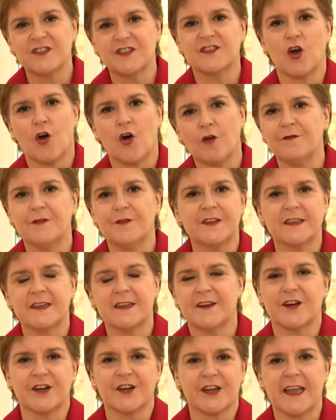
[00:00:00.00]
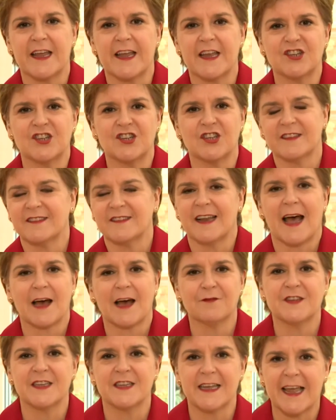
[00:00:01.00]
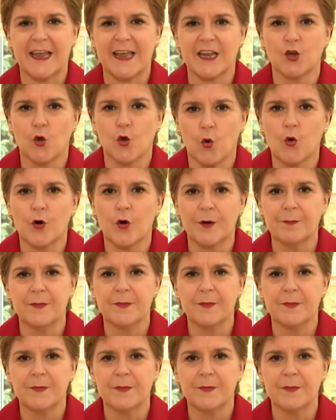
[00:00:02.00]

just to come in, because it doesn't come in, because I do think it's